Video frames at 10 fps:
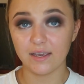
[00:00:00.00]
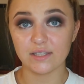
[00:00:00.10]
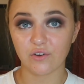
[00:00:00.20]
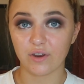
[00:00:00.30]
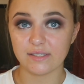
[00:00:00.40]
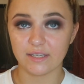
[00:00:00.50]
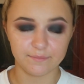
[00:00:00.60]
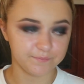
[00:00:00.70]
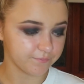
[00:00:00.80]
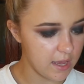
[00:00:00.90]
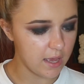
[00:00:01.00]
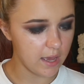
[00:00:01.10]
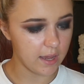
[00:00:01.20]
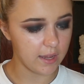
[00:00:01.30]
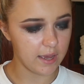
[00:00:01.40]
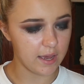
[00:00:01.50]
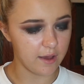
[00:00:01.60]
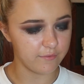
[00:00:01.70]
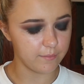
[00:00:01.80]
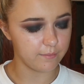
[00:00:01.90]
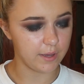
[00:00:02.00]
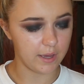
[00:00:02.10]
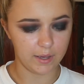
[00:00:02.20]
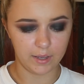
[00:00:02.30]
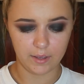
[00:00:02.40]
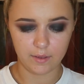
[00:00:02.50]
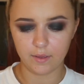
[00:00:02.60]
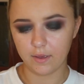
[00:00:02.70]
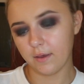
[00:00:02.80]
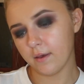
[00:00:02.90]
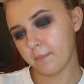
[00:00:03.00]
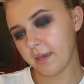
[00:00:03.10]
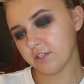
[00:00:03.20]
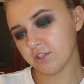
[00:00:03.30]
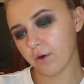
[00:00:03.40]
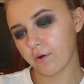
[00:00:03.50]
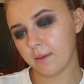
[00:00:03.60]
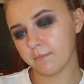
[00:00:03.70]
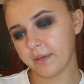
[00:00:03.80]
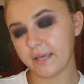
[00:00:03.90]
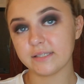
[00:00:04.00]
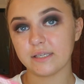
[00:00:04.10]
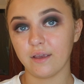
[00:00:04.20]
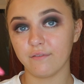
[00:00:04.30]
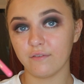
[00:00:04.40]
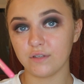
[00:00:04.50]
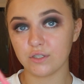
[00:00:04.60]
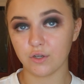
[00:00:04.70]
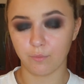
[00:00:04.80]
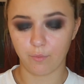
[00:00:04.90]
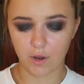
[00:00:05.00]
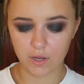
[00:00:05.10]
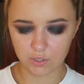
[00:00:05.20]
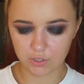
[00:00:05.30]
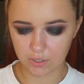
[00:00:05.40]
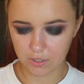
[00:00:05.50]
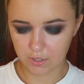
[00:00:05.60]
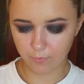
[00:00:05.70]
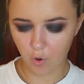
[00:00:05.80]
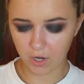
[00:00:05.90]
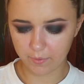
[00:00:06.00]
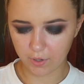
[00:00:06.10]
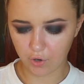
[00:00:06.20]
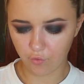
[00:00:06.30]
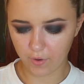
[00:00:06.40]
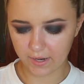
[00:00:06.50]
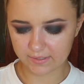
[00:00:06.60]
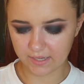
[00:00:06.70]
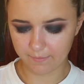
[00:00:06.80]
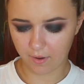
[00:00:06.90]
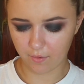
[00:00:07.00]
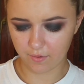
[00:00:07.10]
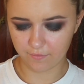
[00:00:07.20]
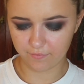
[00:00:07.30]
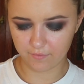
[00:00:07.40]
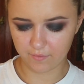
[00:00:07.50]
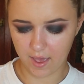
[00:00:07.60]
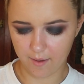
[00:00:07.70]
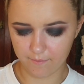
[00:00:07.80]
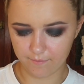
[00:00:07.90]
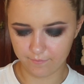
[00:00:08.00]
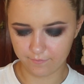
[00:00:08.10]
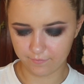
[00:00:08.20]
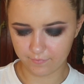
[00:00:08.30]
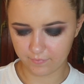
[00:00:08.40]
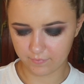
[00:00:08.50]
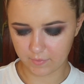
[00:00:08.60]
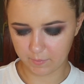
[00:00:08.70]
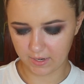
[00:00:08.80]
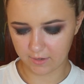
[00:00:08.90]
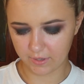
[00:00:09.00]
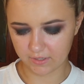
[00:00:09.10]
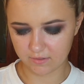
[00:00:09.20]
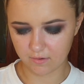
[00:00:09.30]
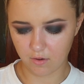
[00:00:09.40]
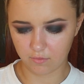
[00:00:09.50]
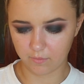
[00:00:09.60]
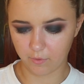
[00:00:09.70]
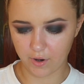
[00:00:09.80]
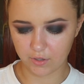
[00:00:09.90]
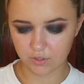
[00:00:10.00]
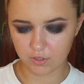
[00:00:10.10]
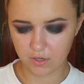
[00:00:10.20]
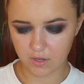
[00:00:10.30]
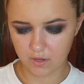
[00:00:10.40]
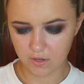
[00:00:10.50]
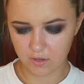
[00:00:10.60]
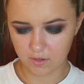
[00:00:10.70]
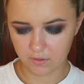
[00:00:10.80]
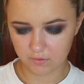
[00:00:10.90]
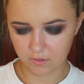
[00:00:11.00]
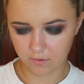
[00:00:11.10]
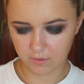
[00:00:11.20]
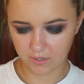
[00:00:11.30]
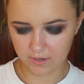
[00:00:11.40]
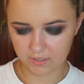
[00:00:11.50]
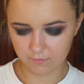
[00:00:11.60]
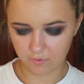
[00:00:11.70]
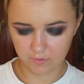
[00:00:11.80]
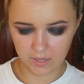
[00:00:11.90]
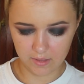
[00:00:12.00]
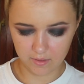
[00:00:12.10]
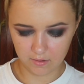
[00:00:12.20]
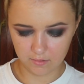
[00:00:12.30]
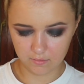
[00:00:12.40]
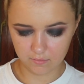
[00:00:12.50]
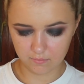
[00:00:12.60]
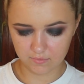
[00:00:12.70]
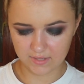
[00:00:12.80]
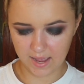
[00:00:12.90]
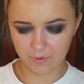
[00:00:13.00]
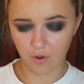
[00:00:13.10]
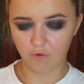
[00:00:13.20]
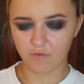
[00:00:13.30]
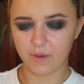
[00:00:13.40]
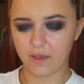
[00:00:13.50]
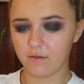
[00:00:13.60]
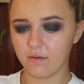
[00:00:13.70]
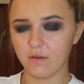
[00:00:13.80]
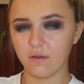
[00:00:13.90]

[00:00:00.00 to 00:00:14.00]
it's crazy. I have my Peaches and Cream PC52 brush. I'm not gonna put a crazy amount of the P. Louise on the brush, so I guess I'm on there and then dab it off a bit